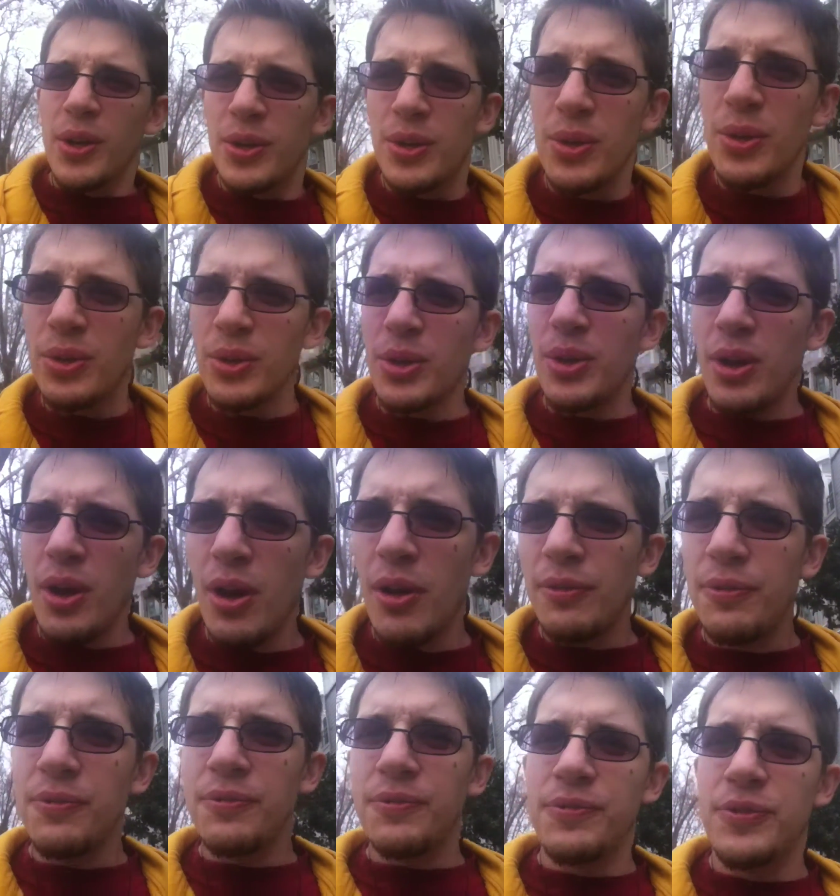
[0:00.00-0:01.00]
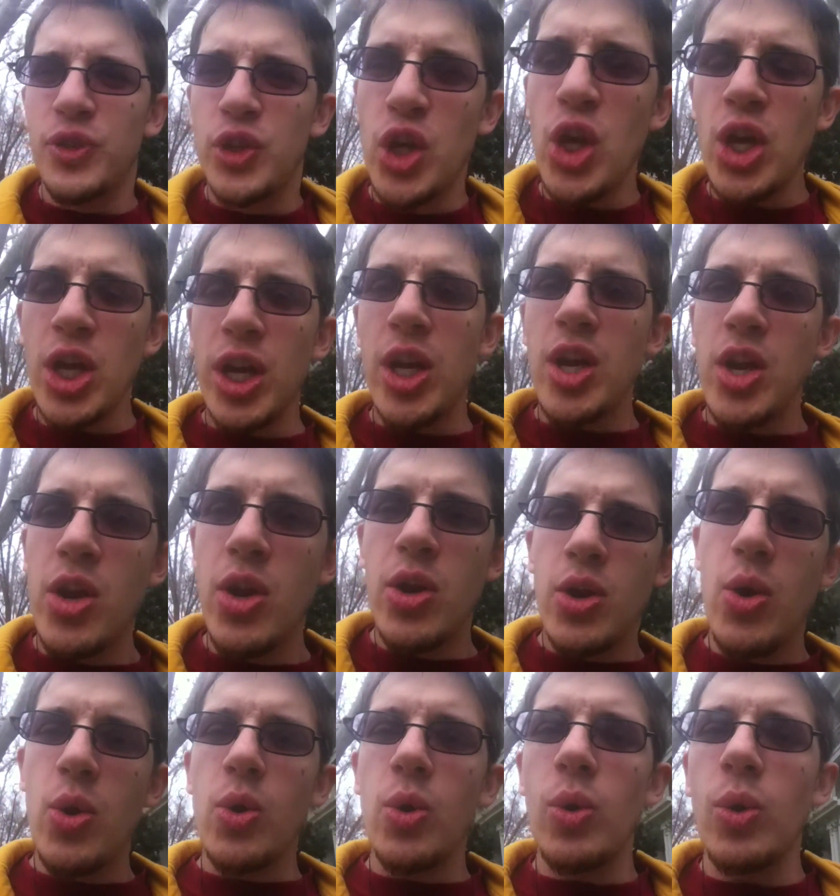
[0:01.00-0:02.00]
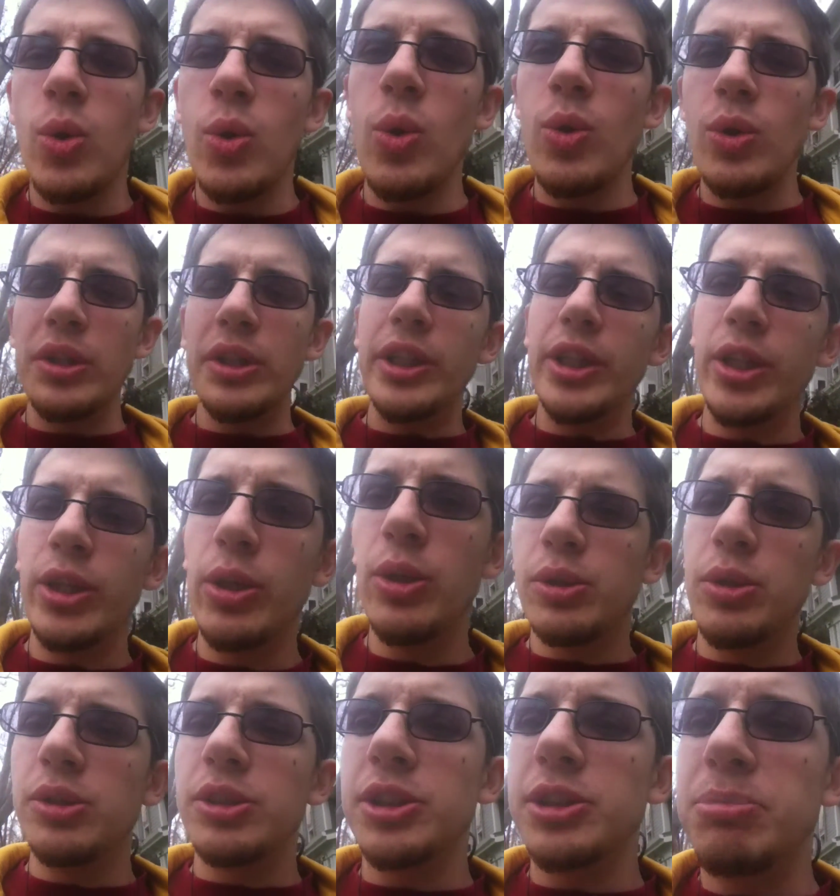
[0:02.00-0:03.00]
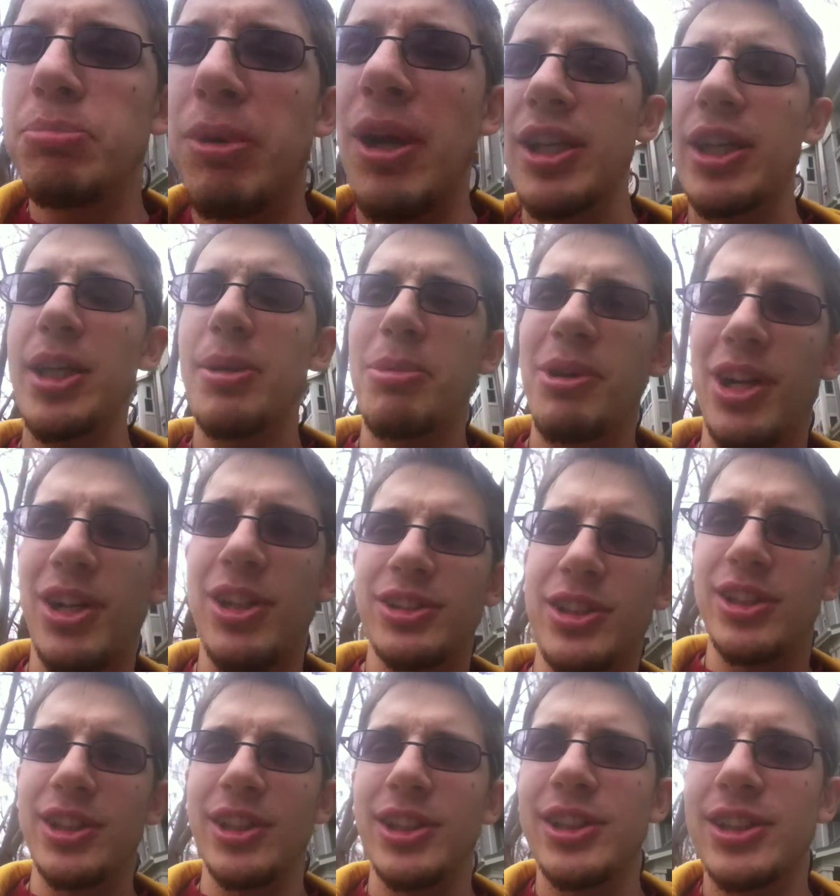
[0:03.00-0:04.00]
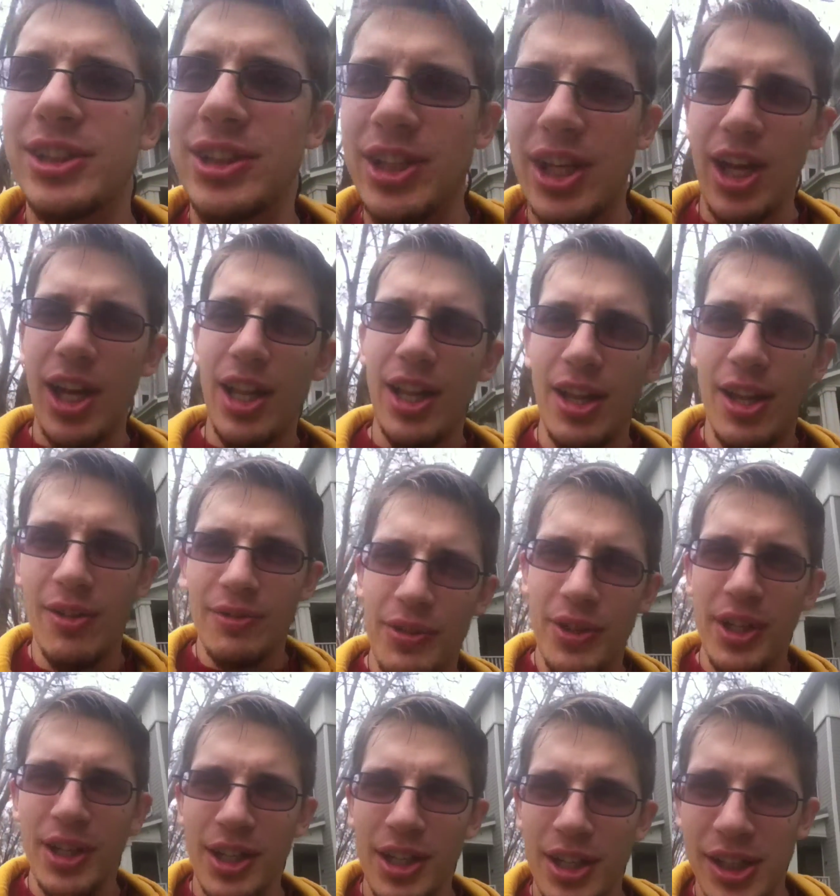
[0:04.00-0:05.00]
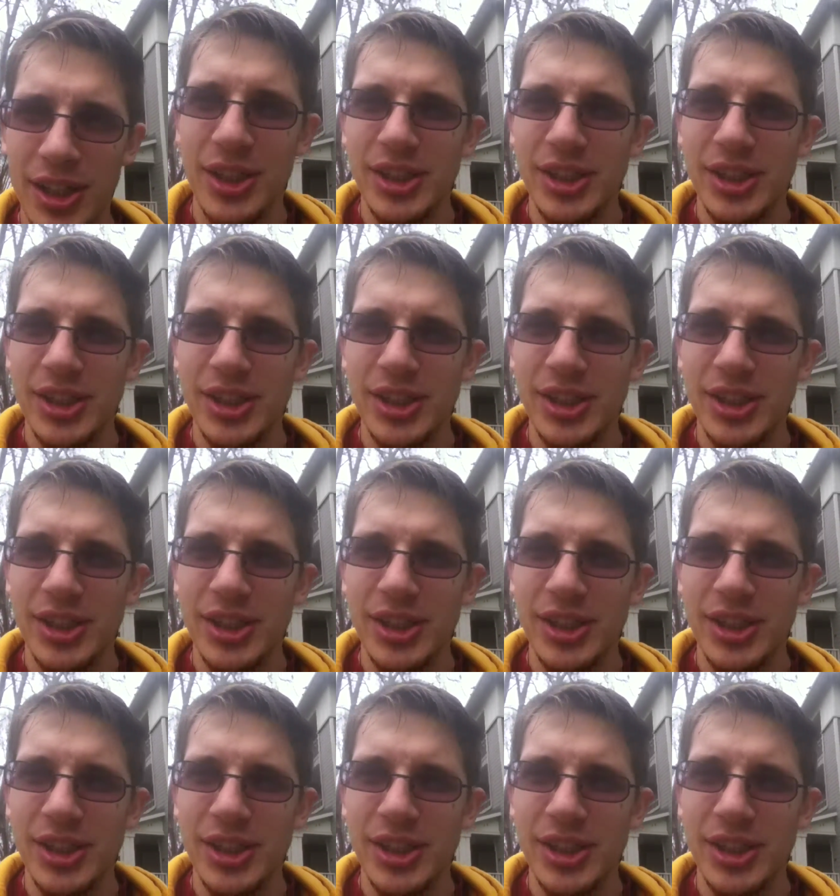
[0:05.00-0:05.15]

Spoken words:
Good afternoon, you spunky bastards. I love ya.